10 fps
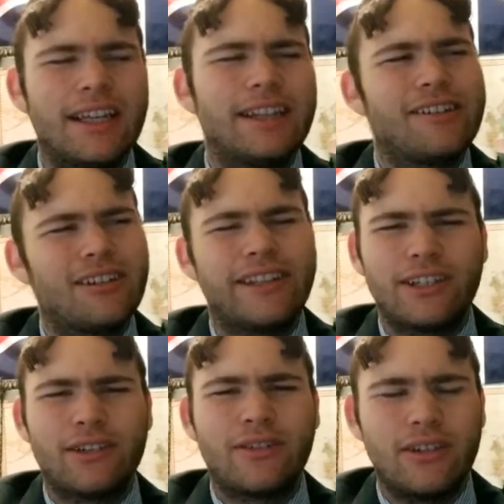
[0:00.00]
Not the
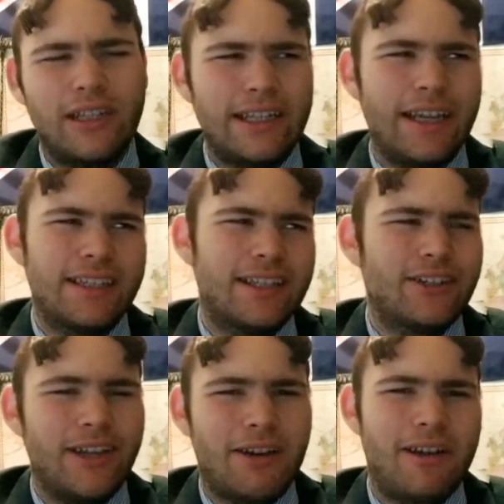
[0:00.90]
earliest of early days. I
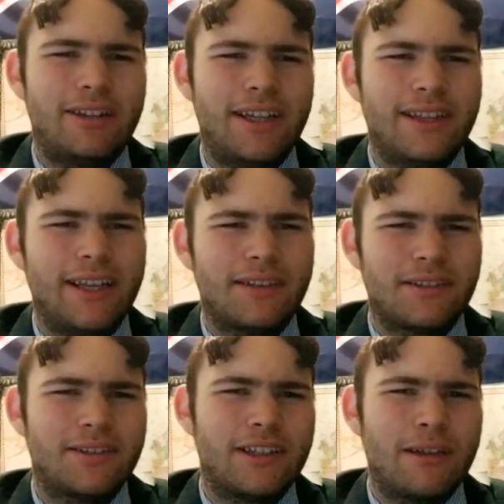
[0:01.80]
think she had around ten
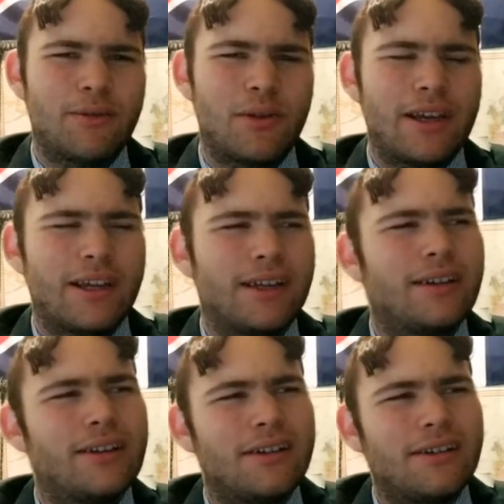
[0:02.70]
thousand subs when I
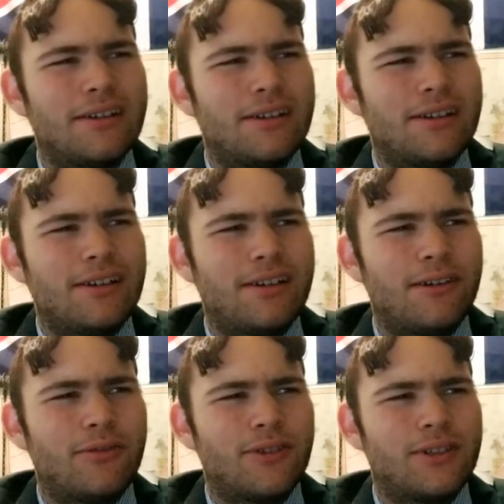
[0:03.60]

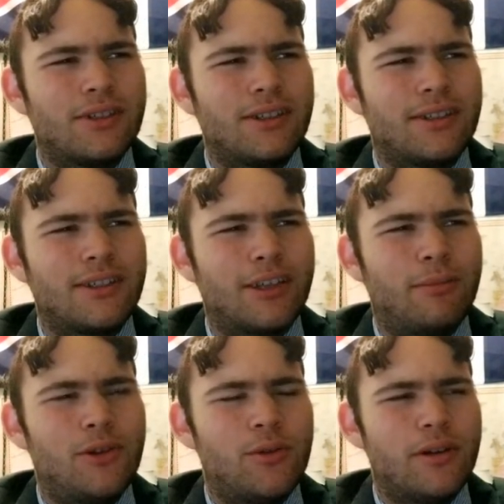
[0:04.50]
uh, first uh,
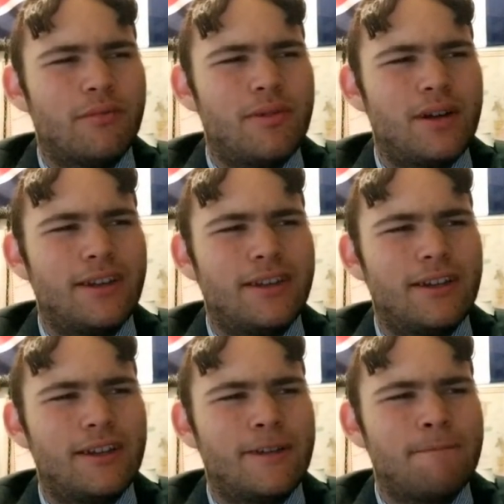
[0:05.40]
subbed to her. But,
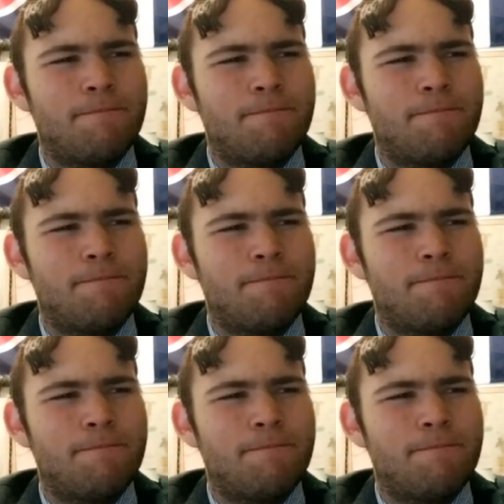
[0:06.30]
uh,